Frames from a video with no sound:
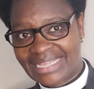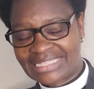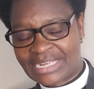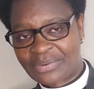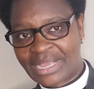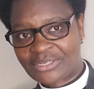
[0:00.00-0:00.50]

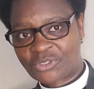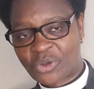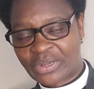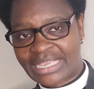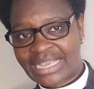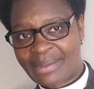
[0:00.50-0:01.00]
that we are
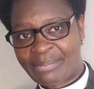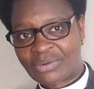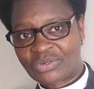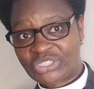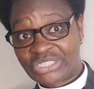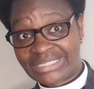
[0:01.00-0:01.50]
talking
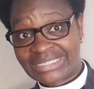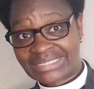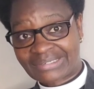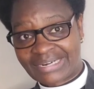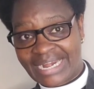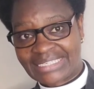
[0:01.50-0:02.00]
about Jesus
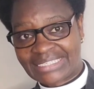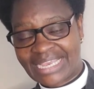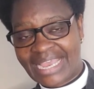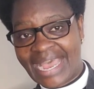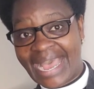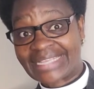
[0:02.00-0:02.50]
Christ
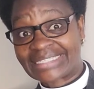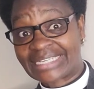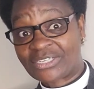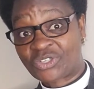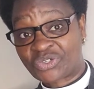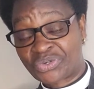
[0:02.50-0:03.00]
as
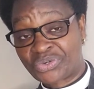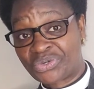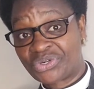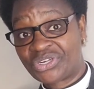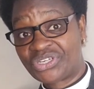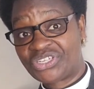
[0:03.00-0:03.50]
the
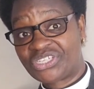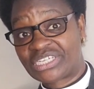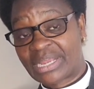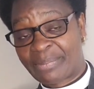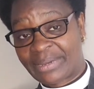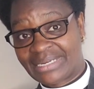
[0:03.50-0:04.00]
true
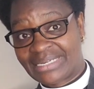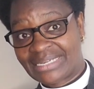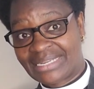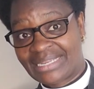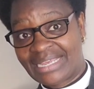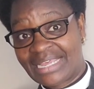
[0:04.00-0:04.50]
shepherd.
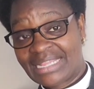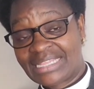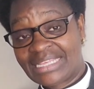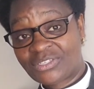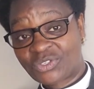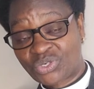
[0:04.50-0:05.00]

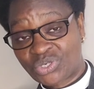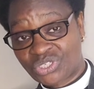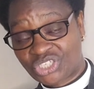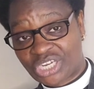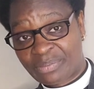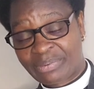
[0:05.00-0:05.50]
This true
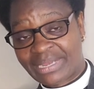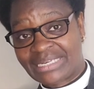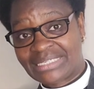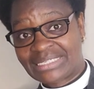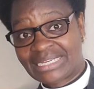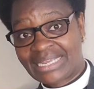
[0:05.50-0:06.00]

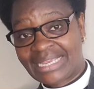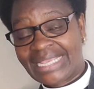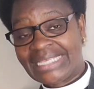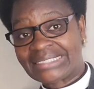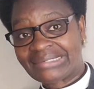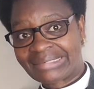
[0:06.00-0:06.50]
shepherd
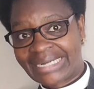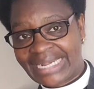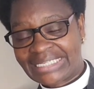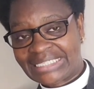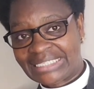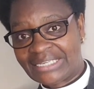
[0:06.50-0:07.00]
is
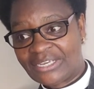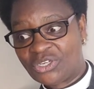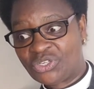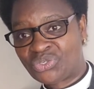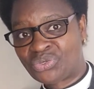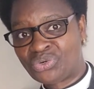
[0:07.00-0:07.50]
ready
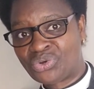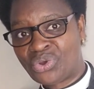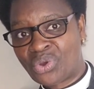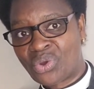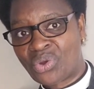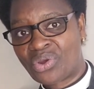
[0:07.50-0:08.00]
to
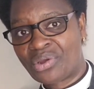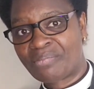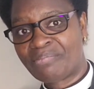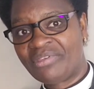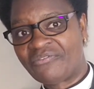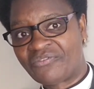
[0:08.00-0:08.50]
go
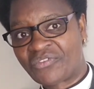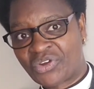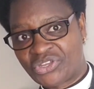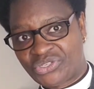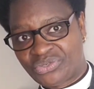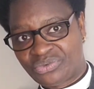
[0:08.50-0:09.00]

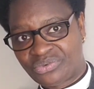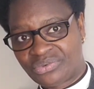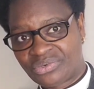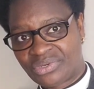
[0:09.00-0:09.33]
before you.